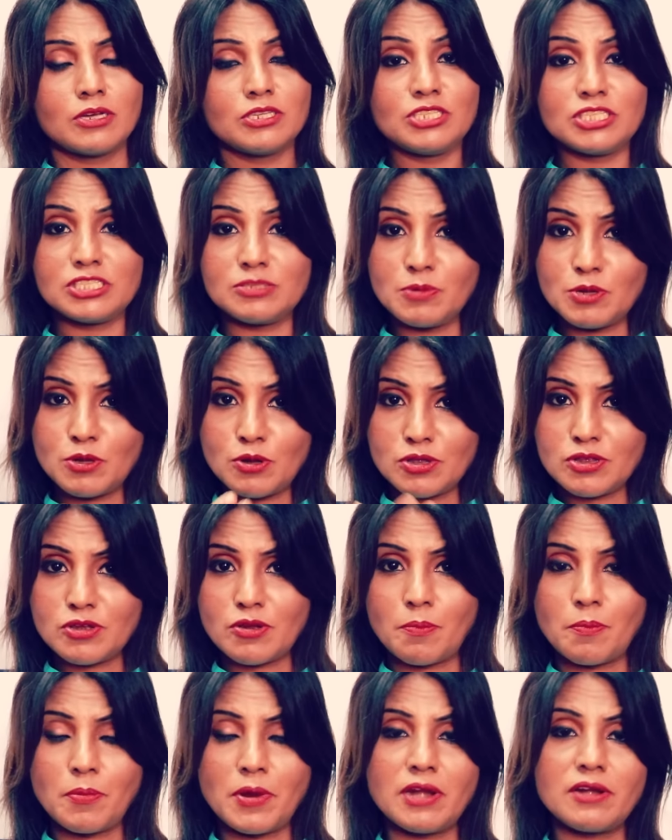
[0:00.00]
just because
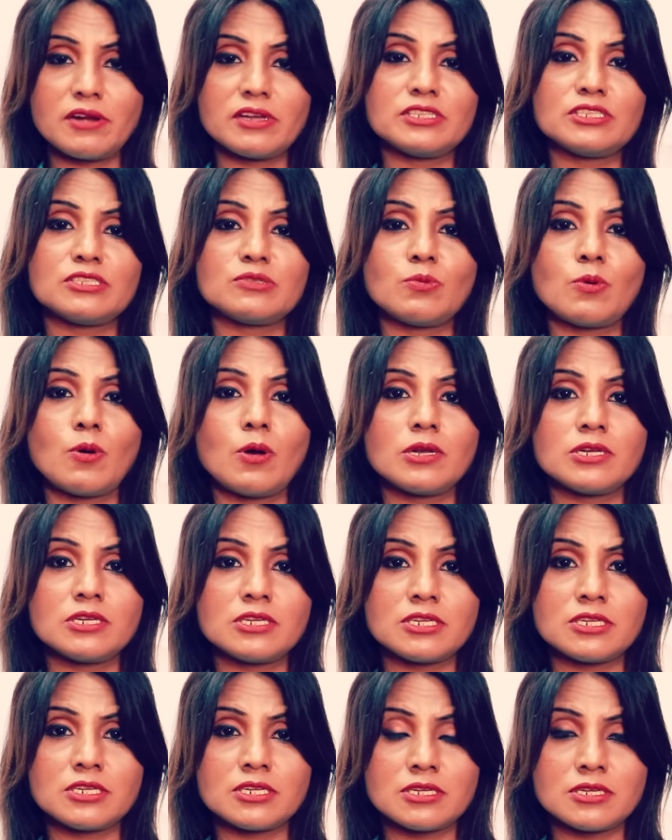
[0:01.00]
your parents
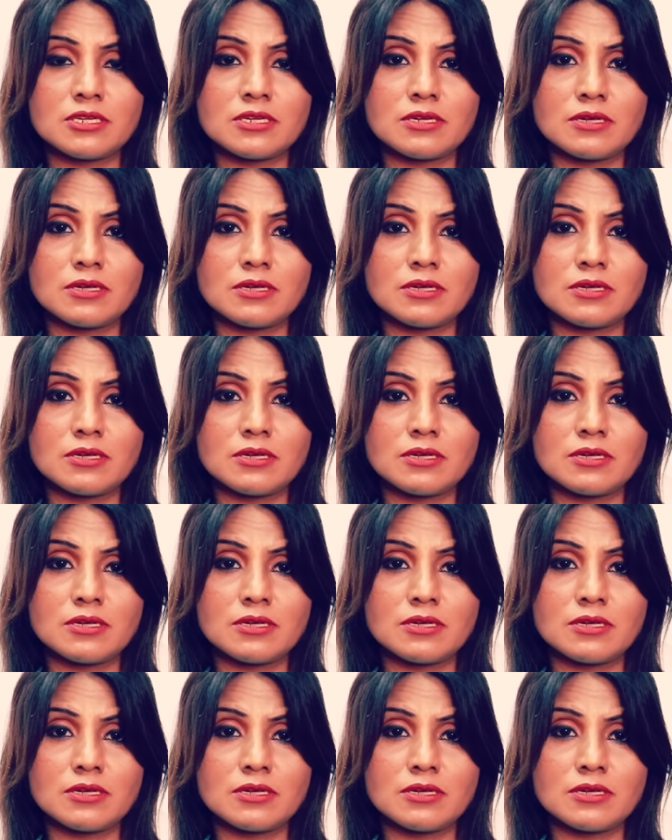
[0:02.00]
want,